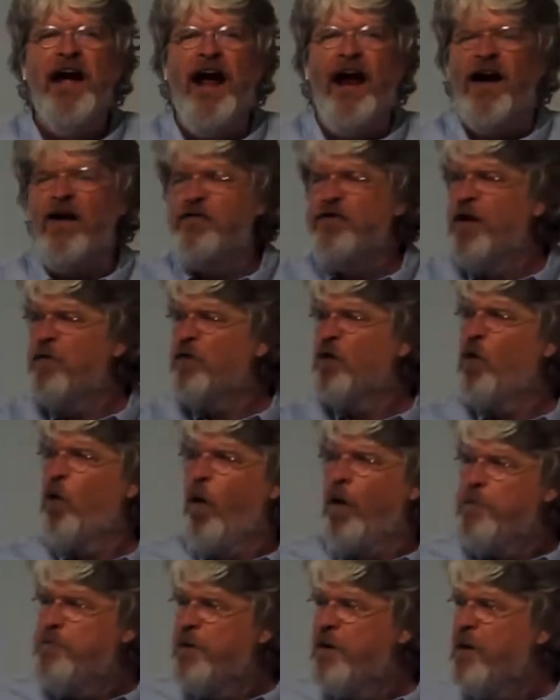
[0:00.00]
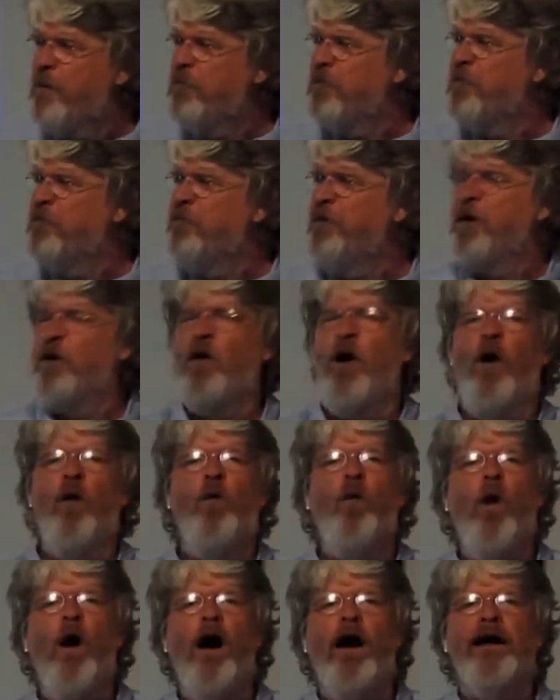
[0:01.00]
And I've never quite been able to figure out
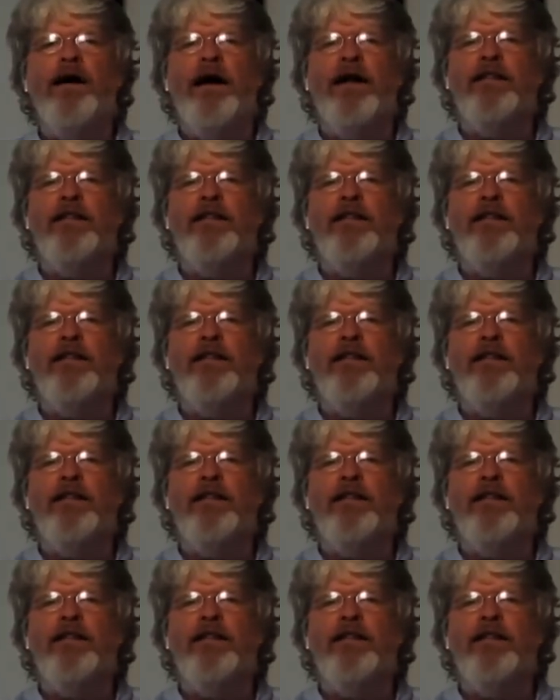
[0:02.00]
why.